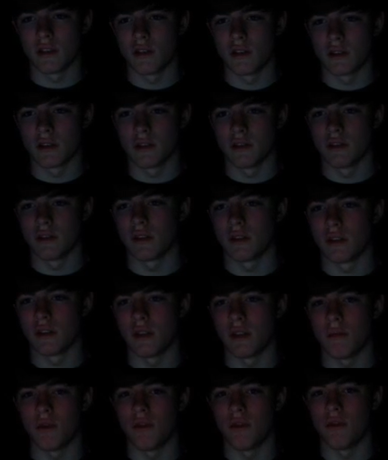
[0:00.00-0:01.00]
because he
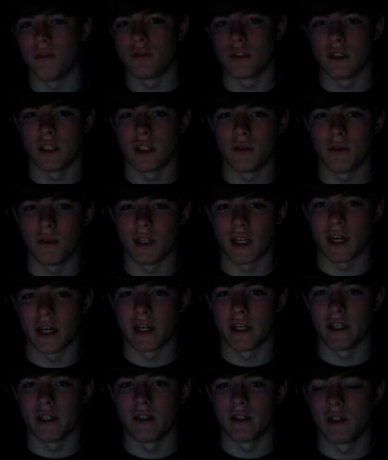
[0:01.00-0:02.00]
moved, and then we
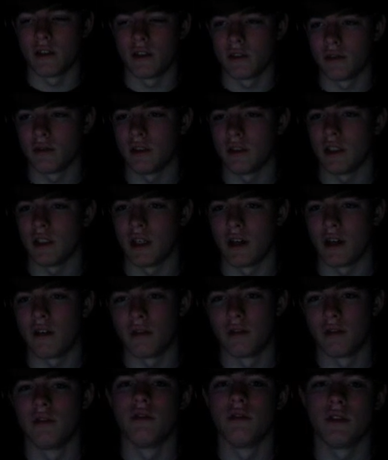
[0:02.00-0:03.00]
kind of, he
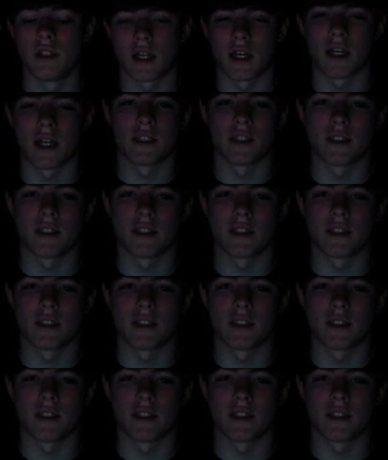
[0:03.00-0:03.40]
kind of